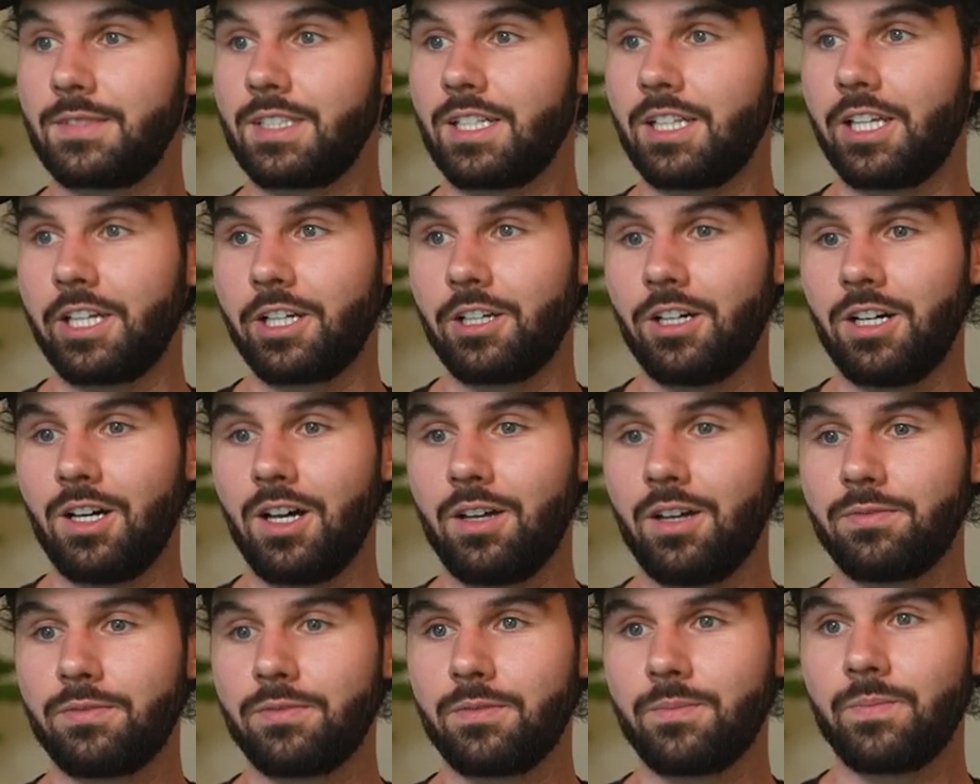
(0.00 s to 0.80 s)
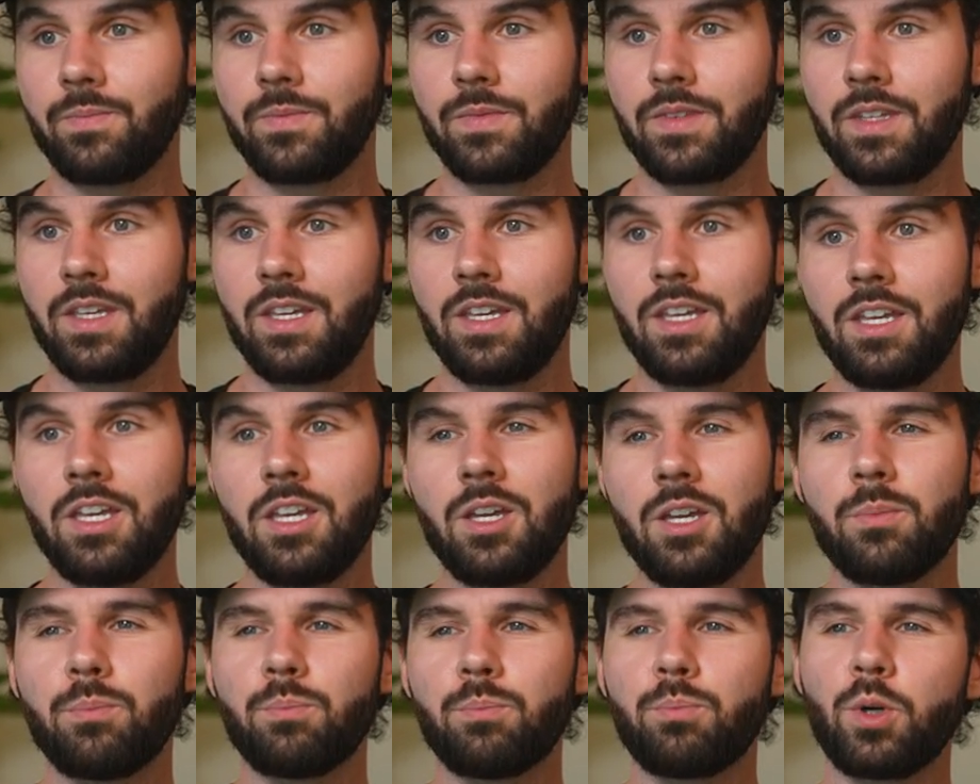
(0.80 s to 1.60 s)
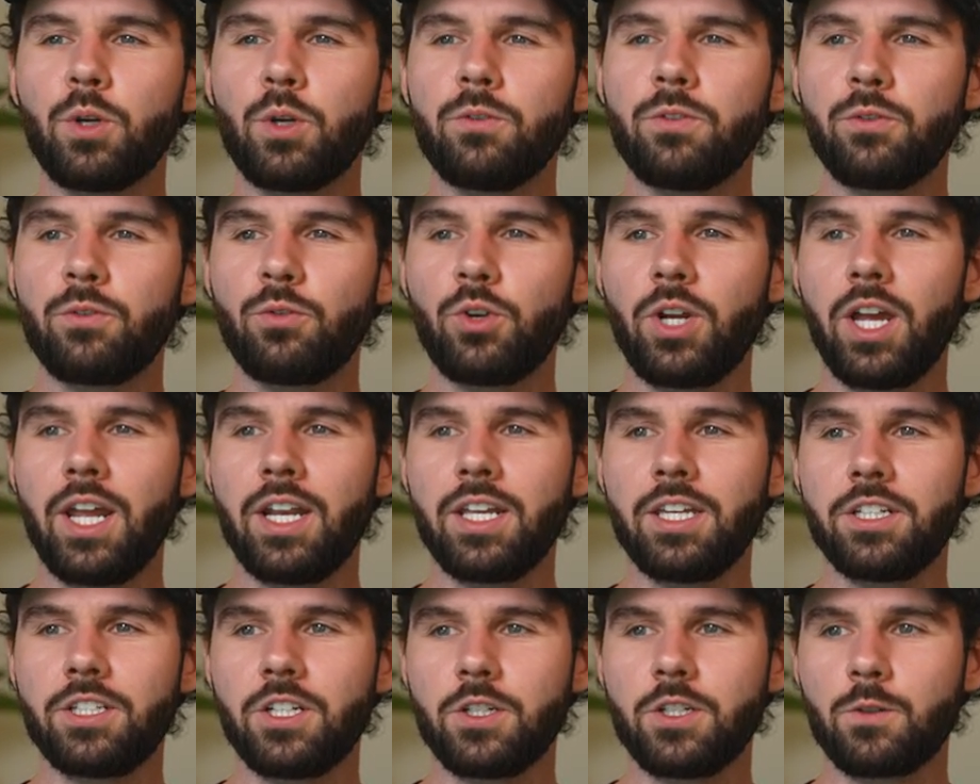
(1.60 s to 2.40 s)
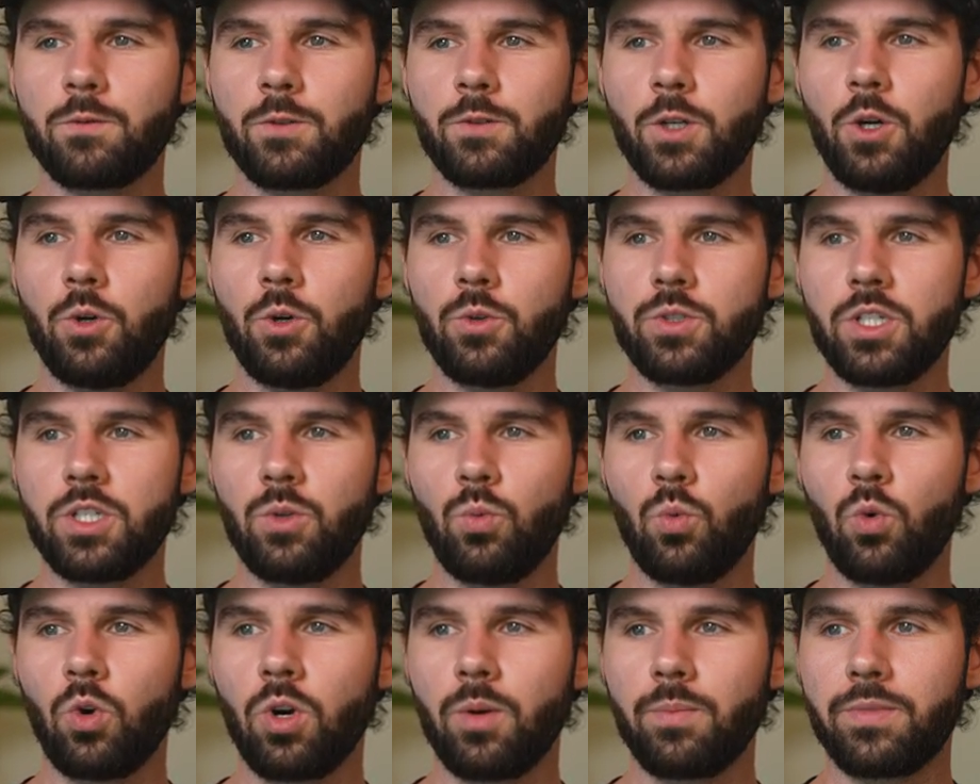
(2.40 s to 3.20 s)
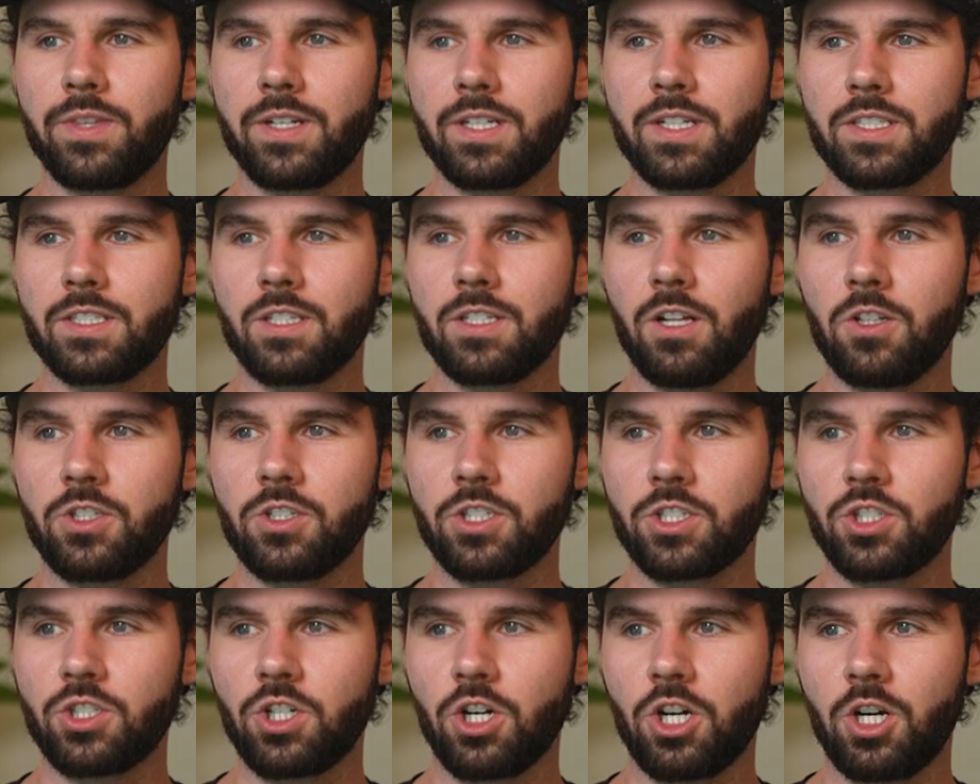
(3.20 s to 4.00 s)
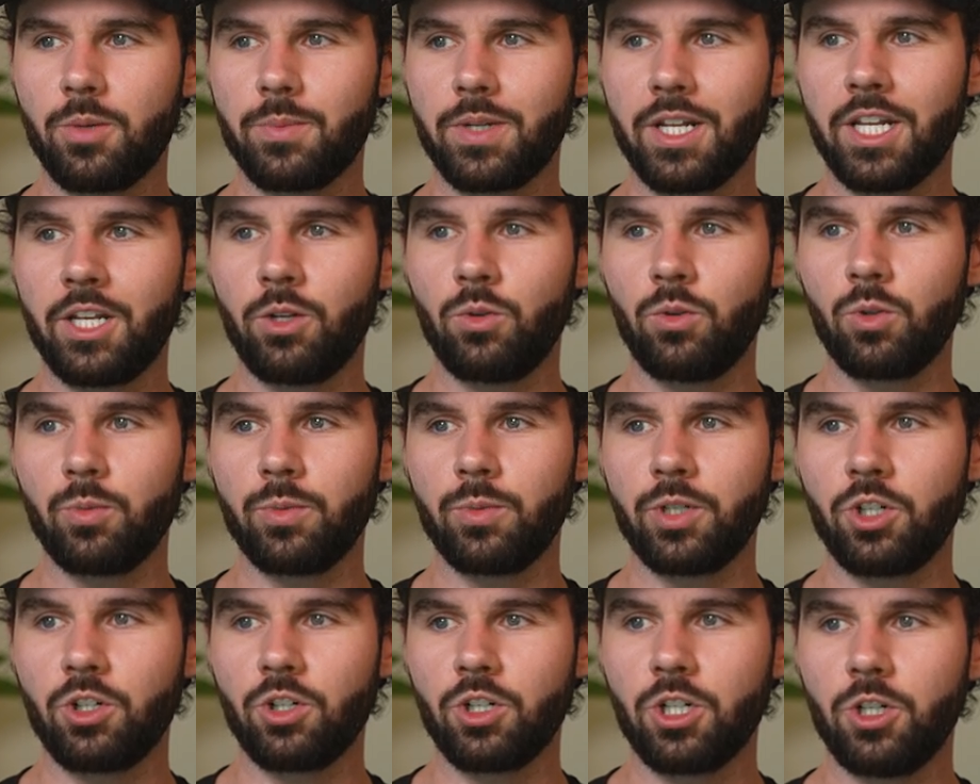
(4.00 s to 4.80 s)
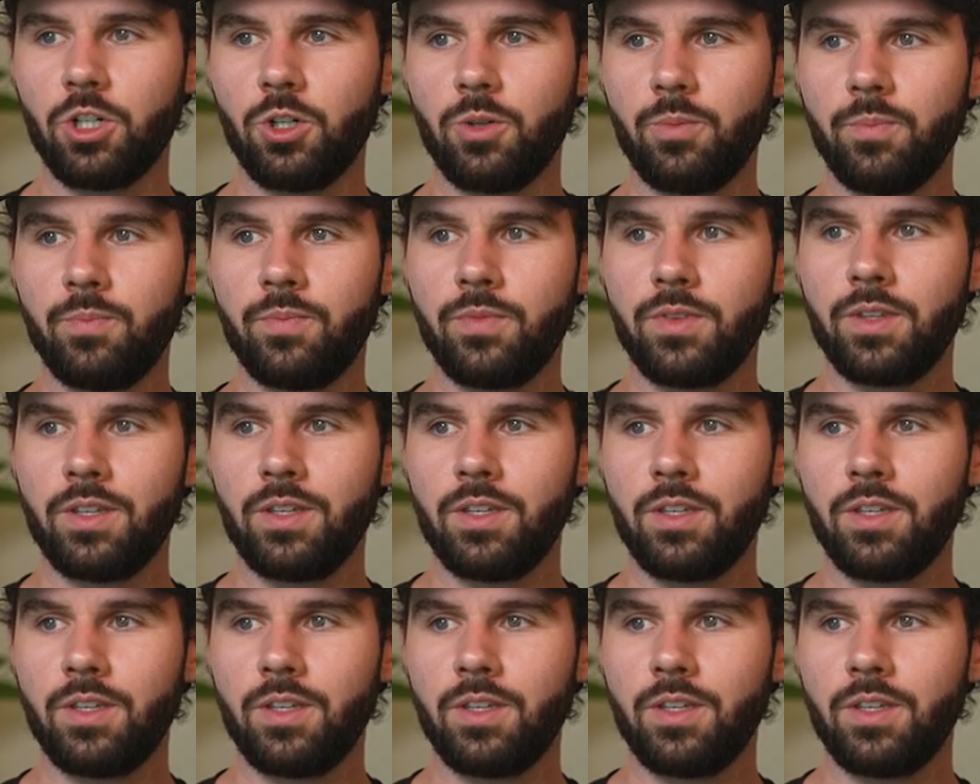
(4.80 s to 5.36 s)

Click off perfect for adding a touch of cozy warmth and nostalgic charm to any room in your home.